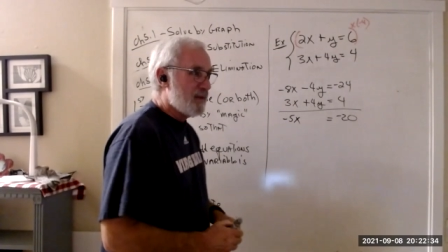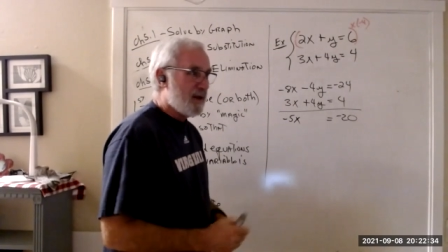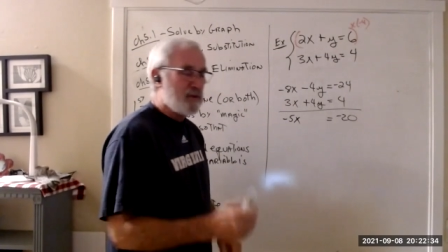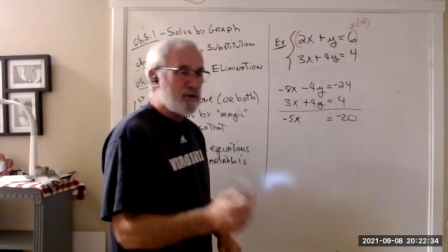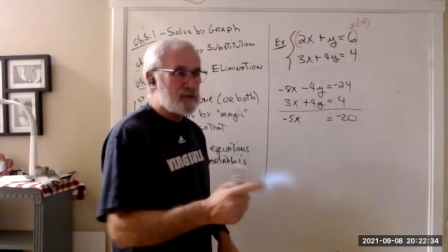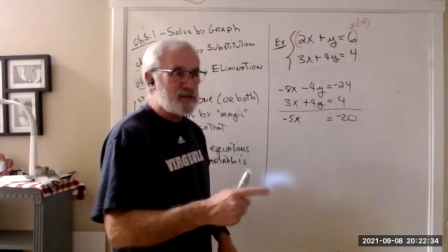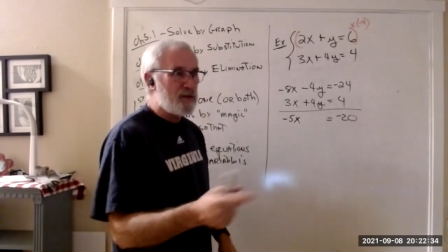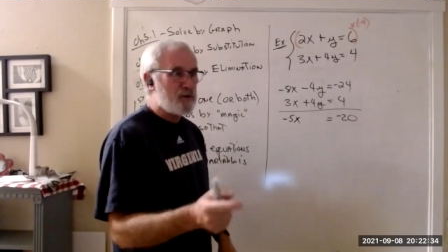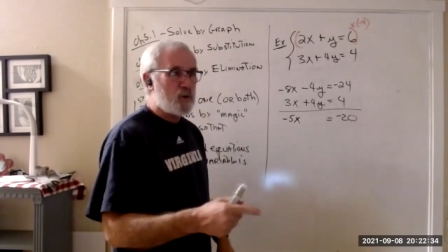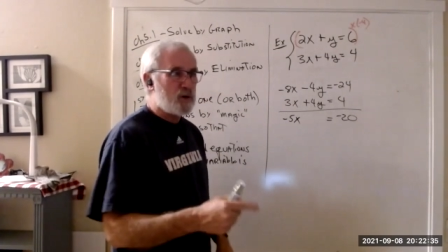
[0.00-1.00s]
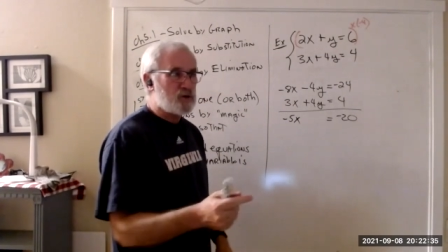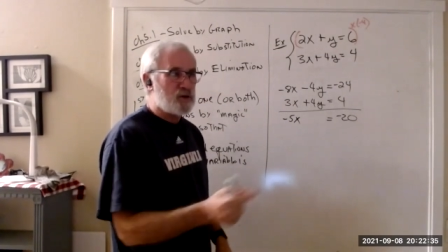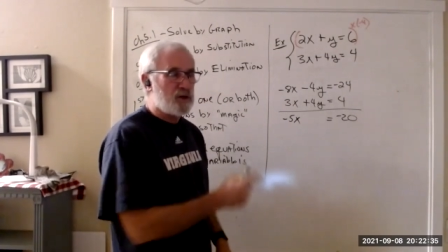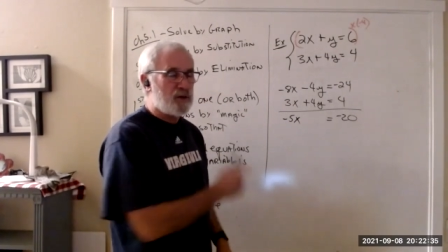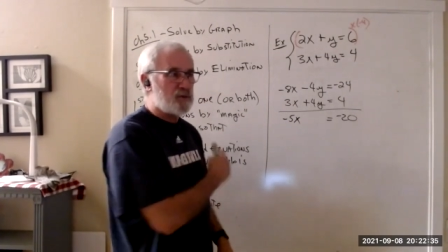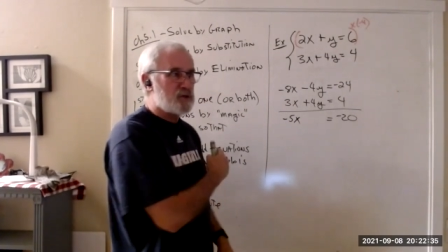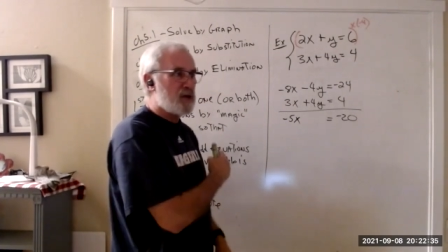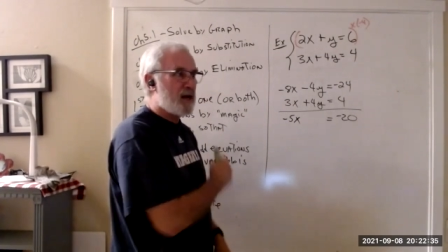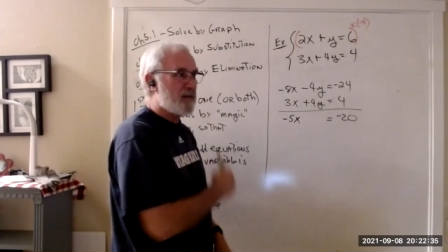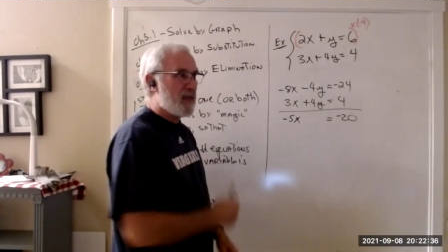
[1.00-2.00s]
There's another question that was
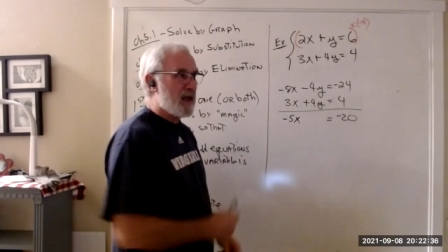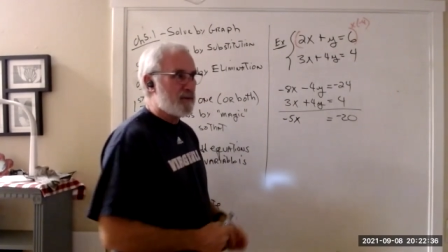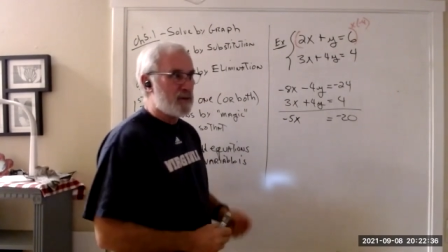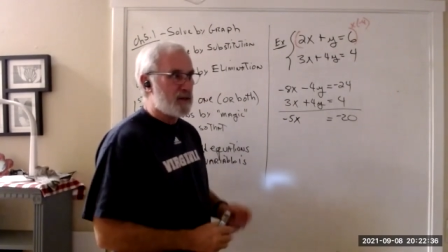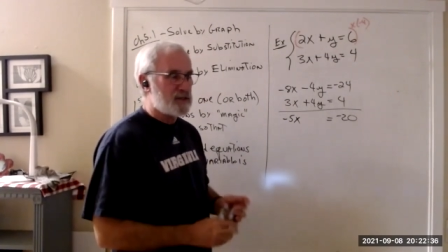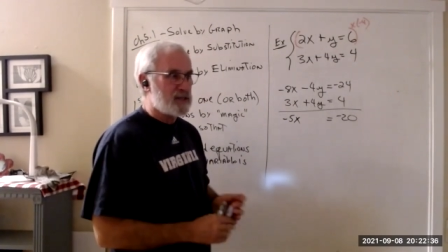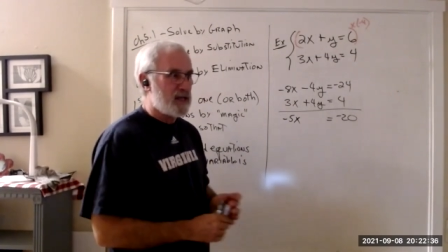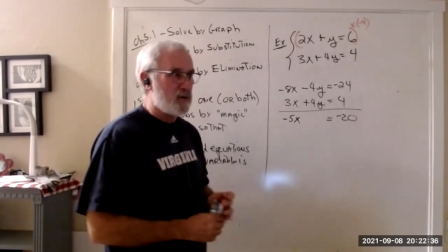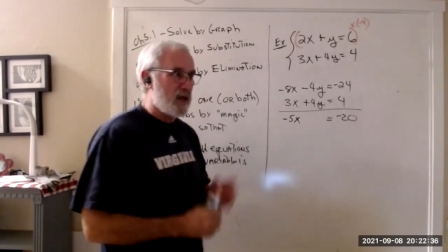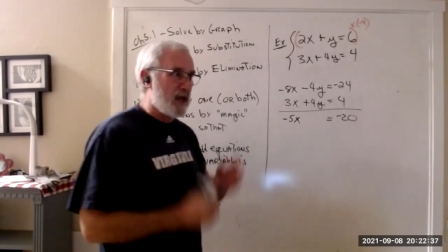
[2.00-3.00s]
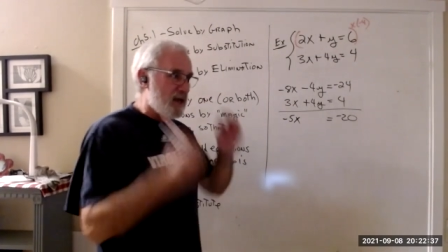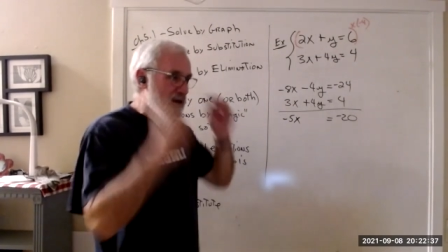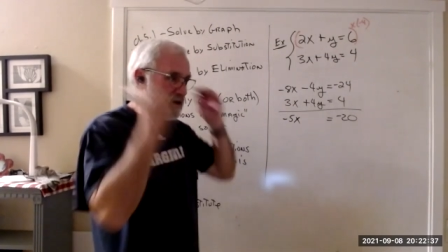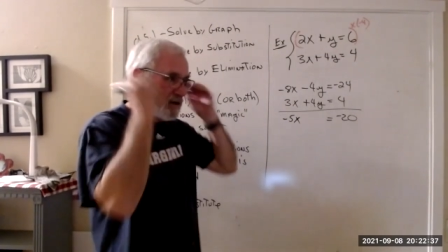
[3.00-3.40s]
not that, but is that okay?